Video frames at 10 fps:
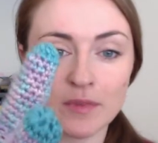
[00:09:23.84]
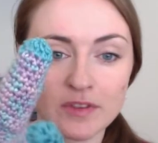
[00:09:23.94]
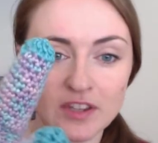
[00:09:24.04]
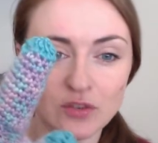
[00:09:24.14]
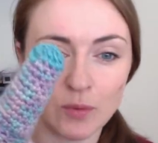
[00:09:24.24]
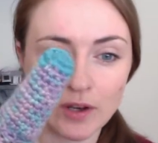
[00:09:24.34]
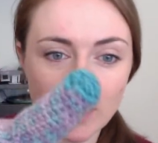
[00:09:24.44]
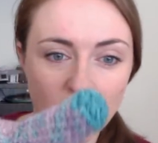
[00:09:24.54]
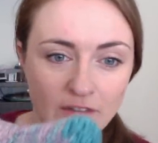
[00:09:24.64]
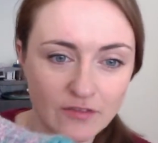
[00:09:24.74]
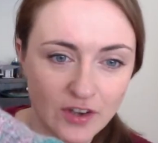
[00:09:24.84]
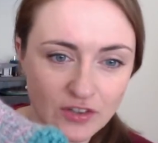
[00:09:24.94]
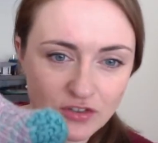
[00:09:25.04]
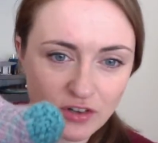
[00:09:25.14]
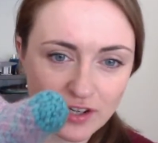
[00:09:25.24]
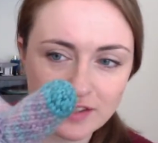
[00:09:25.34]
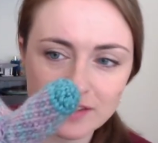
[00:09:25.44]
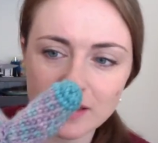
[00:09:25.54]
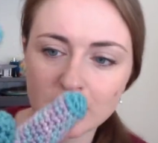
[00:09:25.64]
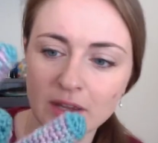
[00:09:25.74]
This one I first tried
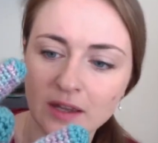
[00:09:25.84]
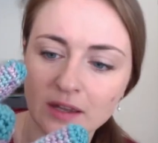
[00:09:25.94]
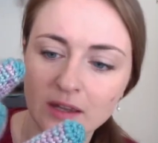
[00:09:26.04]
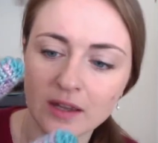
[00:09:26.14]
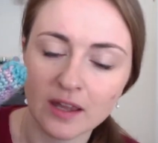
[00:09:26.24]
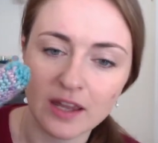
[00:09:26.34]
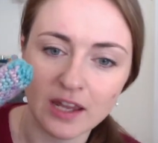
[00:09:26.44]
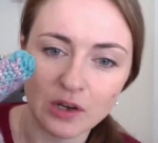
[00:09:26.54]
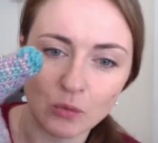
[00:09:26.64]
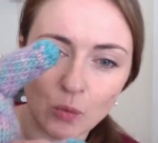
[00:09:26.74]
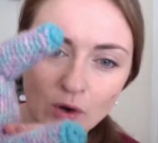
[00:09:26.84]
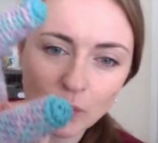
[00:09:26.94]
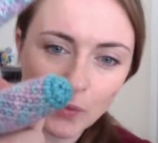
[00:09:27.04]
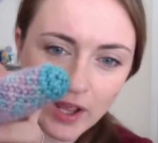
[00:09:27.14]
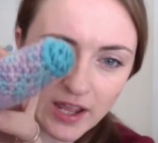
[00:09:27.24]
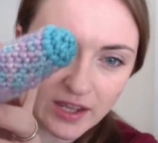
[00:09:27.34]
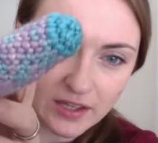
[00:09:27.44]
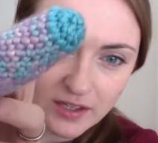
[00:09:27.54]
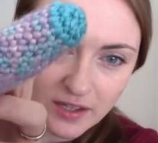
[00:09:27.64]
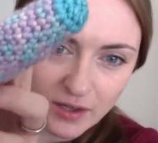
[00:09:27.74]
seaming in one way,
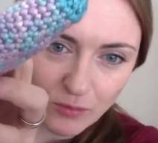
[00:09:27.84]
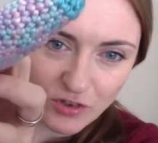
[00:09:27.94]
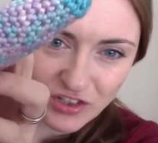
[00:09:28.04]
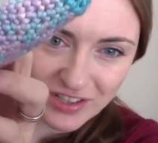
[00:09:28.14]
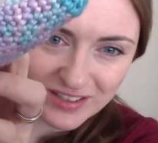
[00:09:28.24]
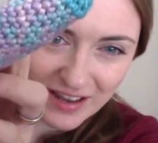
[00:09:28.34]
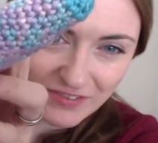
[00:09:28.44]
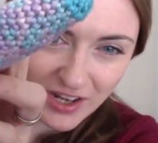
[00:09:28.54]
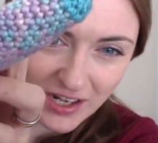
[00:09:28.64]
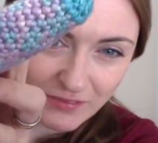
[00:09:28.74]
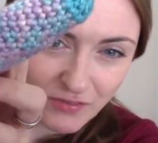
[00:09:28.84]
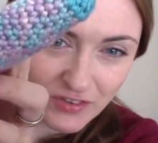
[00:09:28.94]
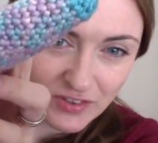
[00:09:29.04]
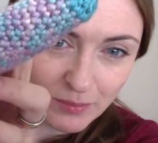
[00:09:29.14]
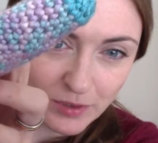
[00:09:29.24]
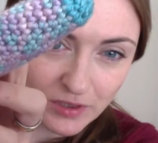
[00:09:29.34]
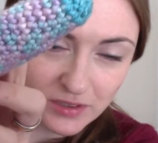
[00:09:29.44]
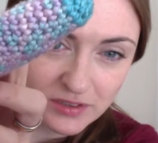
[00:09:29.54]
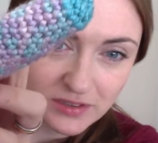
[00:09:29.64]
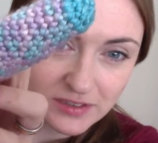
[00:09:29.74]
which has left kind of a visible
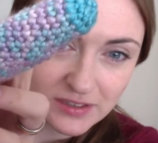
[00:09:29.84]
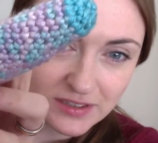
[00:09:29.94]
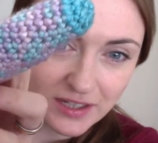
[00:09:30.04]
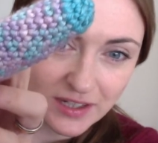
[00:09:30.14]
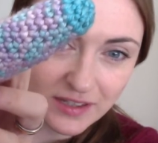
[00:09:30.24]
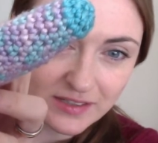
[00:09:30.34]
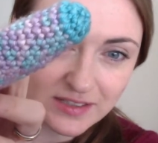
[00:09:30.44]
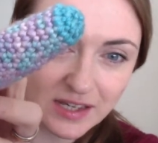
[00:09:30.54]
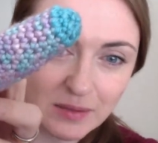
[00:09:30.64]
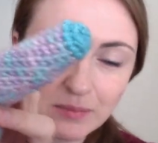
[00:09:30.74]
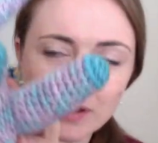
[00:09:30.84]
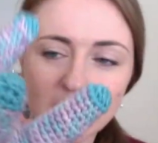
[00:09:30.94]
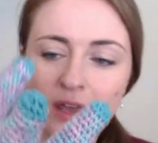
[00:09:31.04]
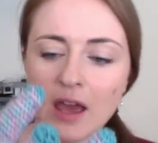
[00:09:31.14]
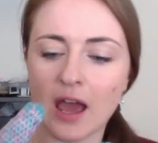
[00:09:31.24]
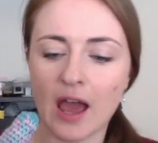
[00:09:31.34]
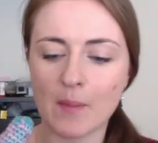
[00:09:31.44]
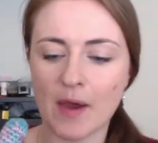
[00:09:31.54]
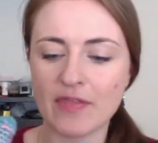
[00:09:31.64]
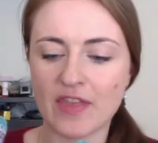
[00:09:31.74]
seam,
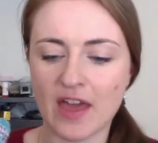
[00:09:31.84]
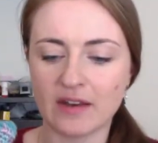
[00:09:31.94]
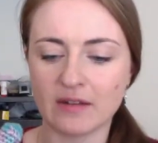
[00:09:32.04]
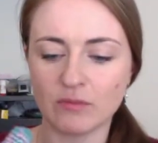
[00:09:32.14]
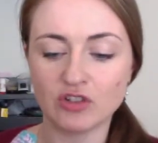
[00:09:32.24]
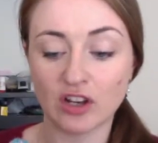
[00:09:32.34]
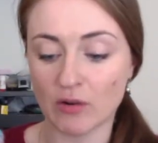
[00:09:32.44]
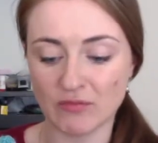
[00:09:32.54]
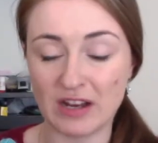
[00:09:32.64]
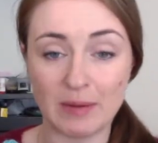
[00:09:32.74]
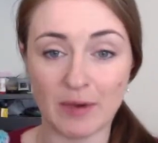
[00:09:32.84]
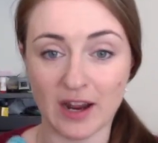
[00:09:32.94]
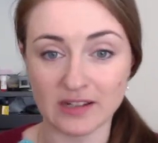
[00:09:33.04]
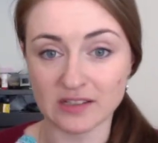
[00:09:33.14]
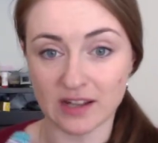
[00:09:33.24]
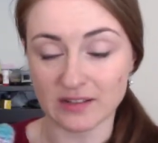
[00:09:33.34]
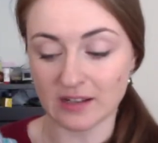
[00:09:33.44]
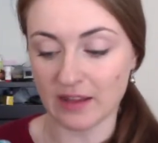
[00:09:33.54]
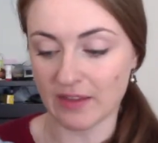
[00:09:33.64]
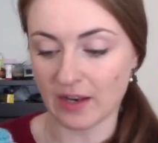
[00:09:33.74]
and then, which I don't really mind, it's
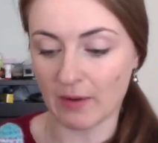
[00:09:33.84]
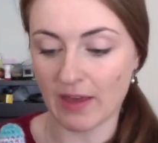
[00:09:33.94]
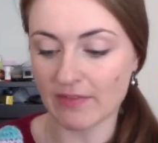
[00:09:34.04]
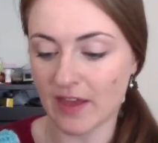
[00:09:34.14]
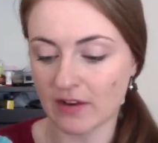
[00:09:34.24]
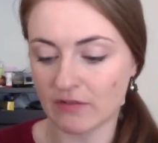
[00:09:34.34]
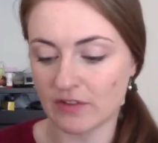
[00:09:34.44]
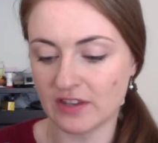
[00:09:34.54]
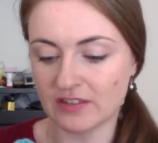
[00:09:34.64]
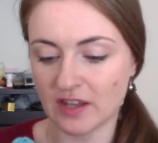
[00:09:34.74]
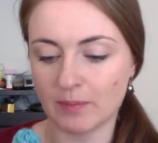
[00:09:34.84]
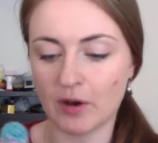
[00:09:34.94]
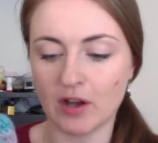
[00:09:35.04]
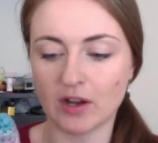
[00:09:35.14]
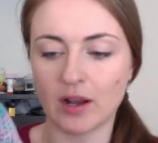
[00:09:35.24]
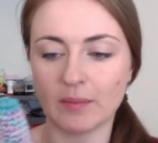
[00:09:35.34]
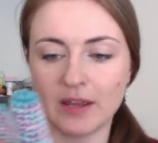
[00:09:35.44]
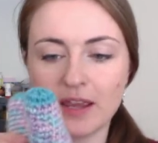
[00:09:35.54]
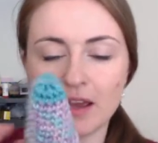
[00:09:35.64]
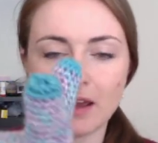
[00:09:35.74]
underneath anyway, and then for this other part up
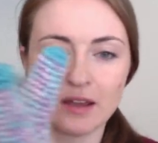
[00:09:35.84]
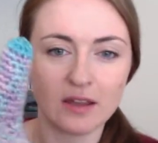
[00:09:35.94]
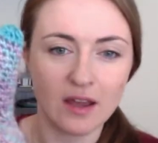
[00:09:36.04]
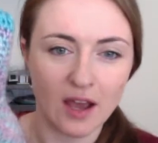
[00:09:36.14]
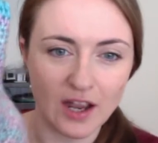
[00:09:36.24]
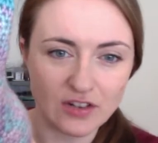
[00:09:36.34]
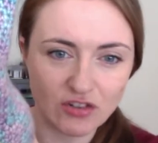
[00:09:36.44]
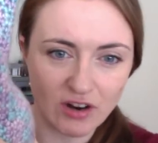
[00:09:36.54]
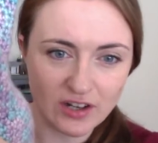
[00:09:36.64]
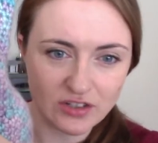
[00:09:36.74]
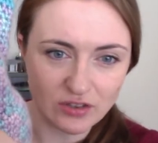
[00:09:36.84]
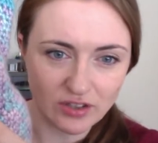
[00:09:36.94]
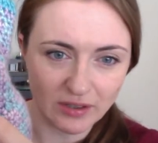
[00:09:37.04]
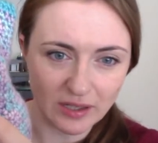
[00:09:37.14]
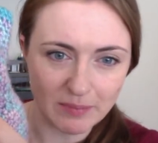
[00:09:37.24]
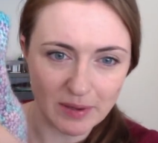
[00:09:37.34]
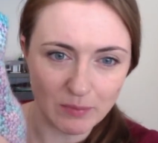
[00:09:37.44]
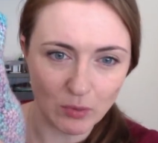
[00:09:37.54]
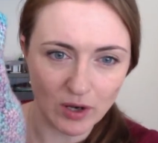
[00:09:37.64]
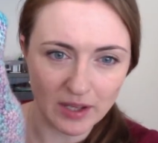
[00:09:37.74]
here I tried to do something a bit
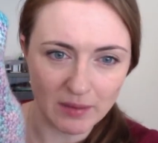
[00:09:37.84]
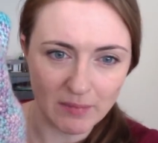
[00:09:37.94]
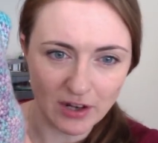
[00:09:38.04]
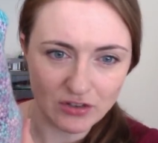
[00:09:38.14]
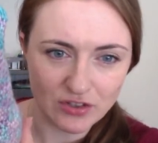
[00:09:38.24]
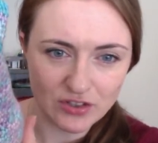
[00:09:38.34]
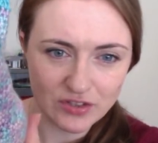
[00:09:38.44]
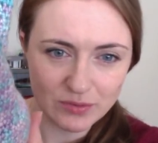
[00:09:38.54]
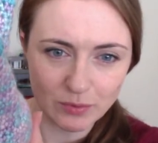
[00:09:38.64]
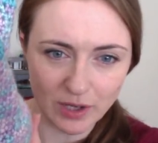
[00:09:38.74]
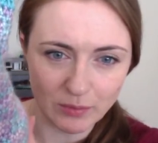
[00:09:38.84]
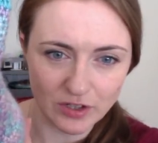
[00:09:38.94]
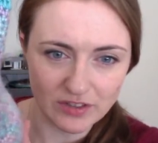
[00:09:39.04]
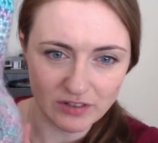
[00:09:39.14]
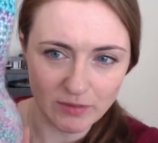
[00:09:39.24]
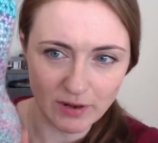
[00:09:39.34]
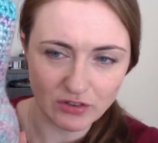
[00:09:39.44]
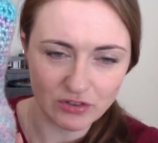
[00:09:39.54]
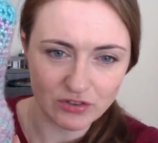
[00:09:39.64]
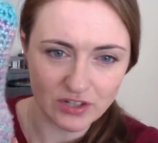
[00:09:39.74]
more like a mattress, what I would consider a
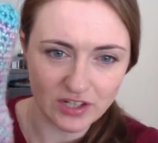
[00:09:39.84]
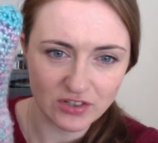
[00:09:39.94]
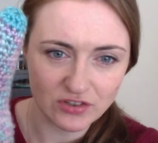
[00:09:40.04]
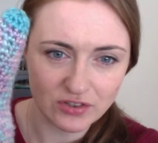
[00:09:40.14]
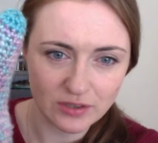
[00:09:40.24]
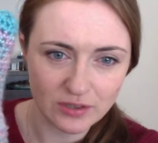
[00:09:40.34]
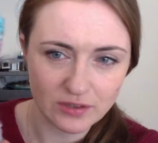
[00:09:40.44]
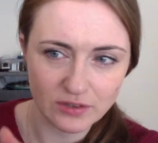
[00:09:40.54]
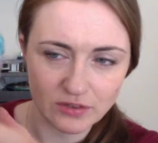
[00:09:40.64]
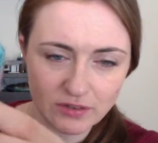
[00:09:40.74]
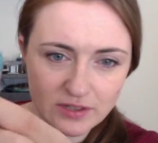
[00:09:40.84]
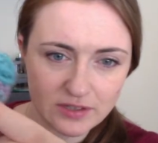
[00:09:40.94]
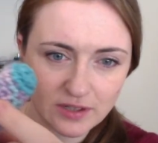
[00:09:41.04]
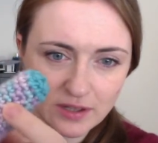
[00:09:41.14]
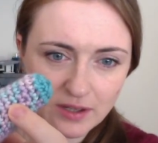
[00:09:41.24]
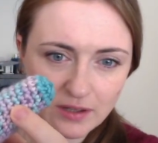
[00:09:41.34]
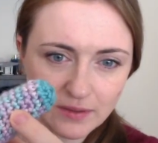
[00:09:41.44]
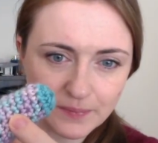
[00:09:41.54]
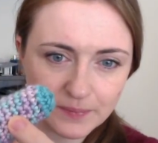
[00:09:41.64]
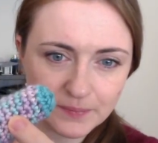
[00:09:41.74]
mattress stitch. Sorry, it's in there,
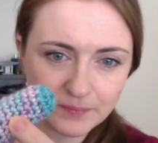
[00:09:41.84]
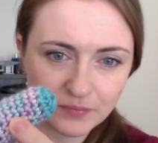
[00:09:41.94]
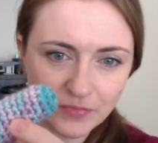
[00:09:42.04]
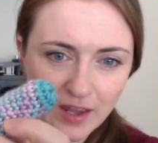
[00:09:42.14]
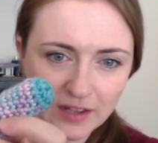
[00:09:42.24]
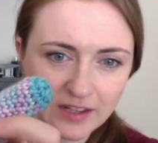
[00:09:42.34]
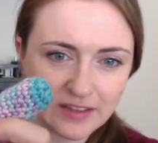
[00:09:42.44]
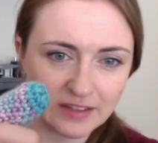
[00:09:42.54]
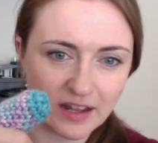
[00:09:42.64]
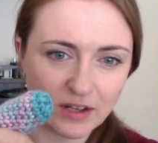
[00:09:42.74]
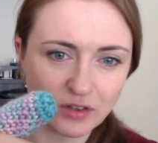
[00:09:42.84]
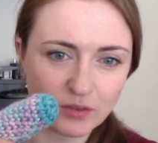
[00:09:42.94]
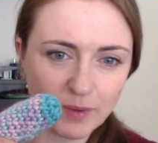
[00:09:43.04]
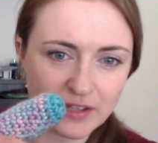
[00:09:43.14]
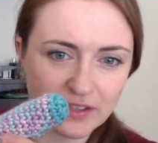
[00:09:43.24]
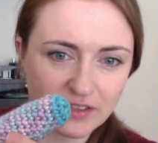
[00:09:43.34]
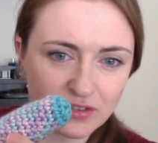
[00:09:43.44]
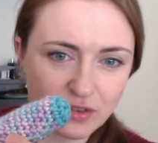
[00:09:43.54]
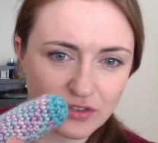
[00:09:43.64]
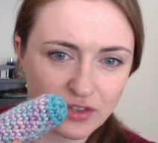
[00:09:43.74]
and I think that looks better. It's
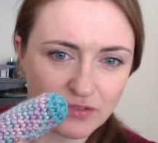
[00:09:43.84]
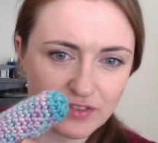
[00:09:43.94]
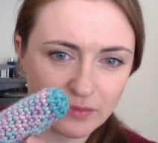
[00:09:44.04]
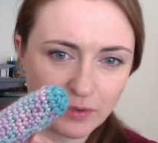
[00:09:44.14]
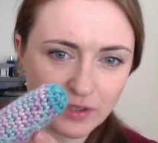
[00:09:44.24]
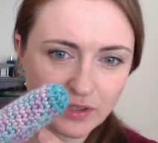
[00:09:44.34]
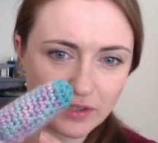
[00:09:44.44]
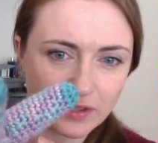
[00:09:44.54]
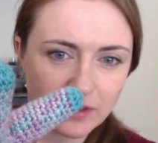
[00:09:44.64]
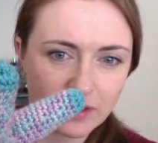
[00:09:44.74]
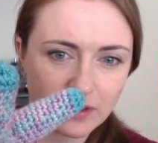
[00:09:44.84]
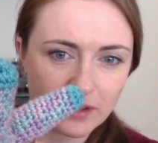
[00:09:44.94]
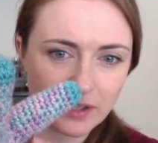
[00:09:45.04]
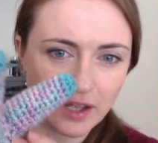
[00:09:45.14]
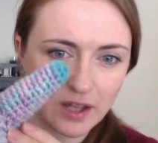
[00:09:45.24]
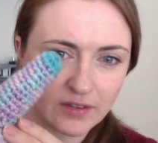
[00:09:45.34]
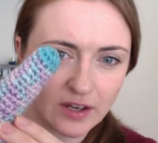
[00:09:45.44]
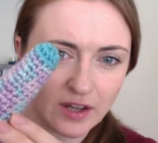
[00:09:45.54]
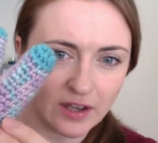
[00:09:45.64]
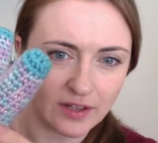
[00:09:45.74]
not so visible, the
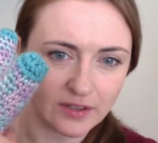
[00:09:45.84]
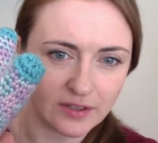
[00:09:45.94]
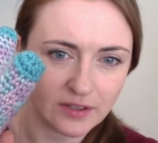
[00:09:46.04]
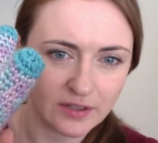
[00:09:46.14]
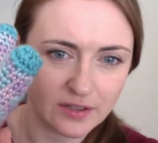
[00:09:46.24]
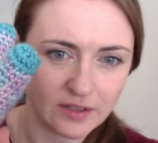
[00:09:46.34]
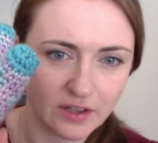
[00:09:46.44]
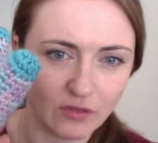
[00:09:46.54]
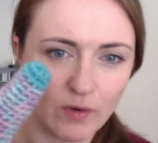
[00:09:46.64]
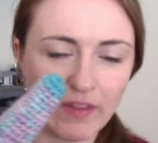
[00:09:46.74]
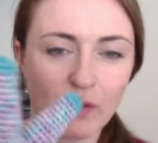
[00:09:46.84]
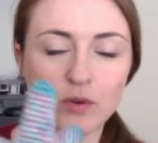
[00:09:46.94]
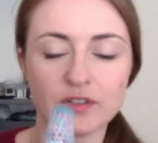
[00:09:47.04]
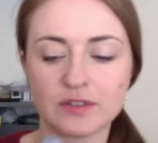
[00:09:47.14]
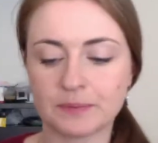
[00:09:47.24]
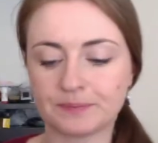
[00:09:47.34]
line of where that was.